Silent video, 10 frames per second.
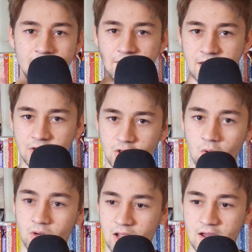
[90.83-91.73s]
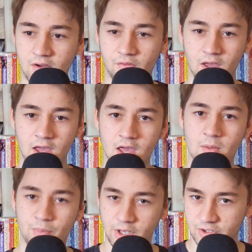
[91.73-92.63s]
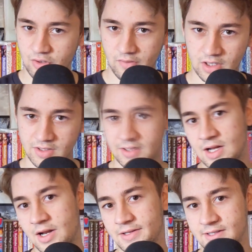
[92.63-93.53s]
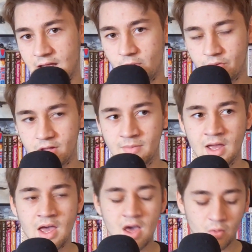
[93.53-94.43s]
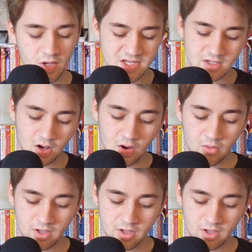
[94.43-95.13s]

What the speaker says: that they don't have a picture of it because it's not on site with them, which